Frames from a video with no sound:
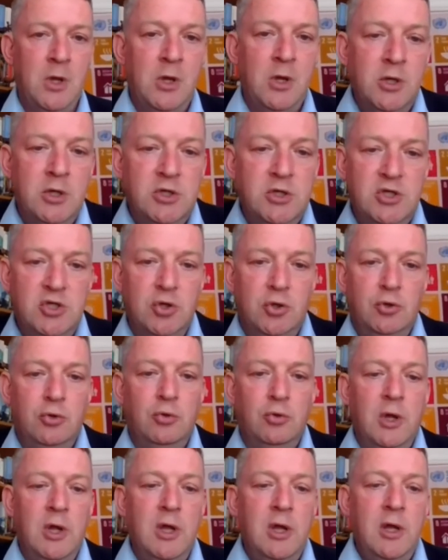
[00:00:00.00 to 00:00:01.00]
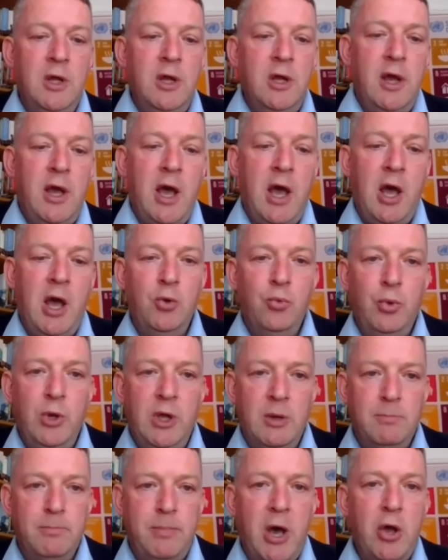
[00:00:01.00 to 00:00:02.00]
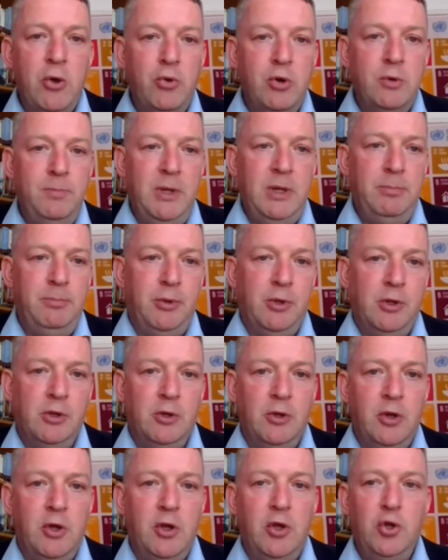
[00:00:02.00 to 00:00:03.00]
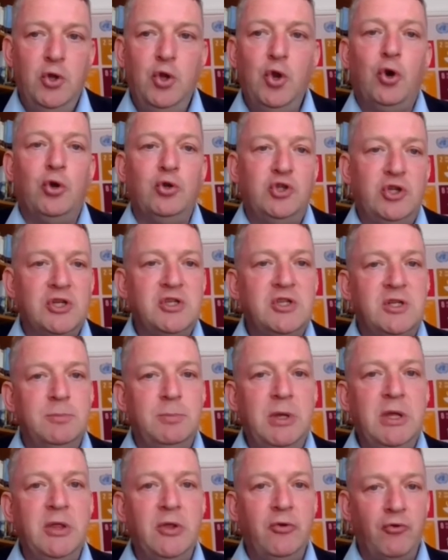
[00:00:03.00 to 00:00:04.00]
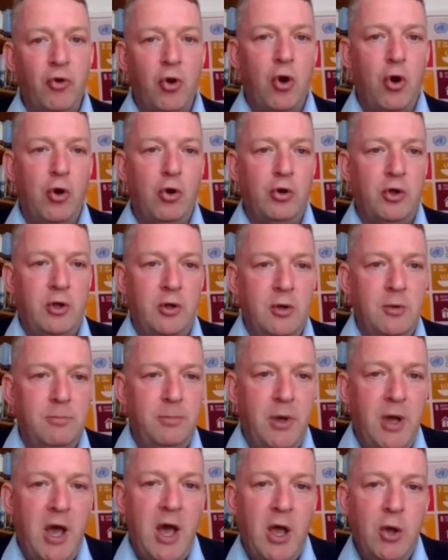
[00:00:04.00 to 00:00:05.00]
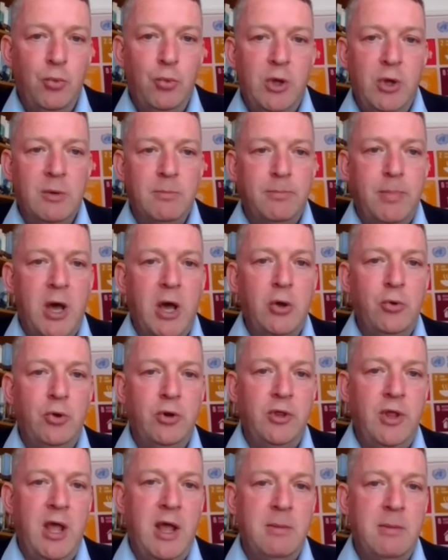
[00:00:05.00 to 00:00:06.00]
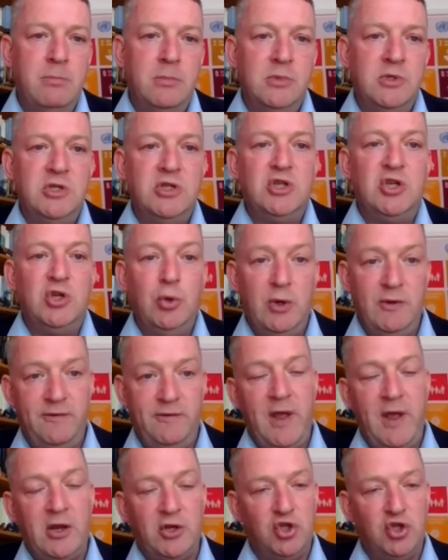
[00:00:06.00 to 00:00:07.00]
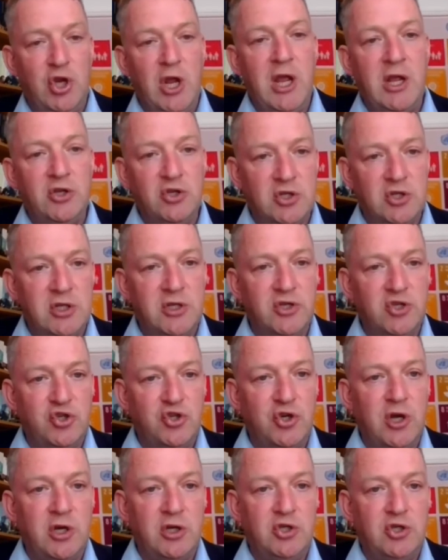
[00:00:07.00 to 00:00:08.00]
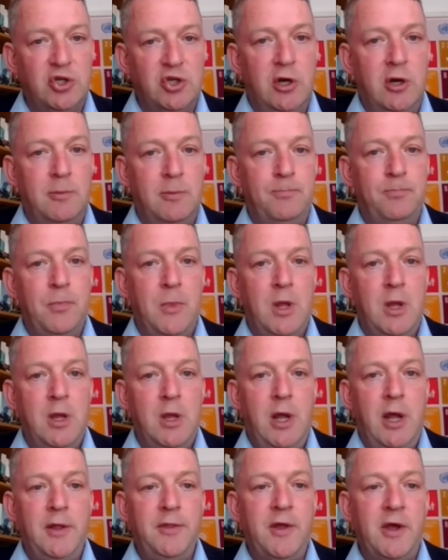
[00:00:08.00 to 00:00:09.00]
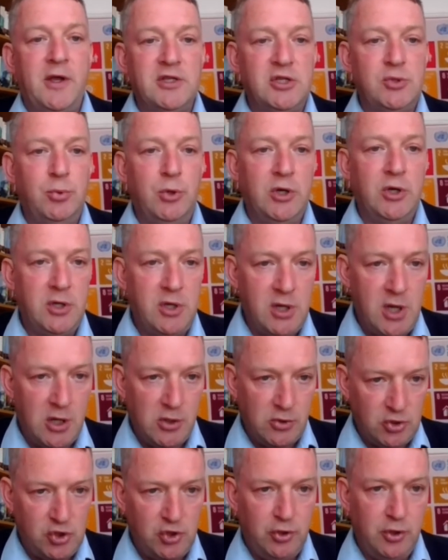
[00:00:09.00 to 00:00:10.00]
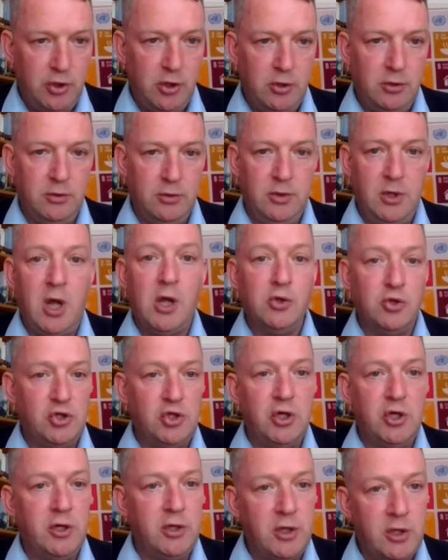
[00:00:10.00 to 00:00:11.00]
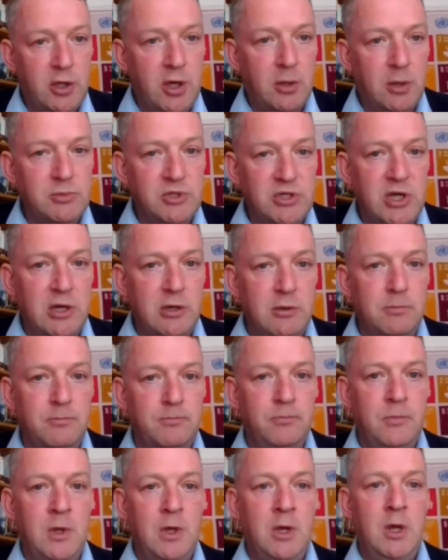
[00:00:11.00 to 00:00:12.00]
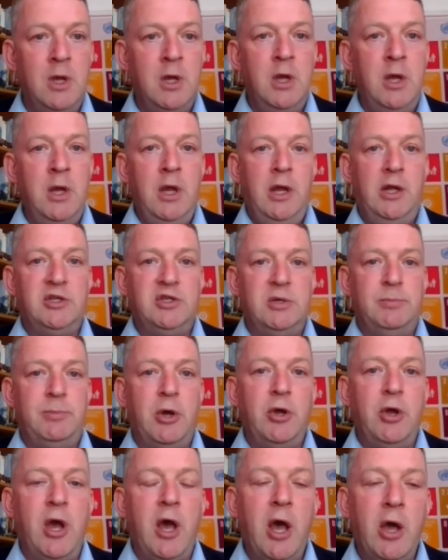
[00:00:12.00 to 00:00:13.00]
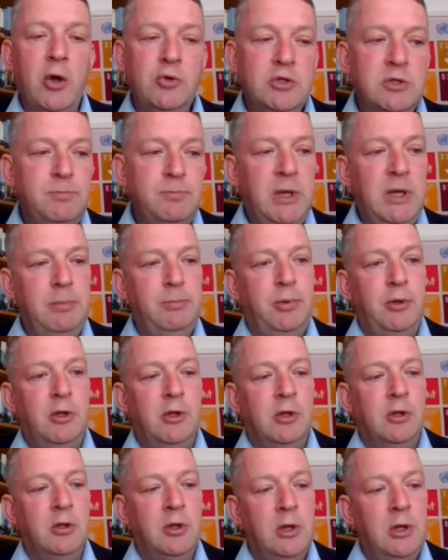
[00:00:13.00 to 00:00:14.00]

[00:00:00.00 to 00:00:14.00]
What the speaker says: So how we empower people, not just to be the rock, but how we empower them to effect change to the structure. And that's where culture comes in. It's about how do people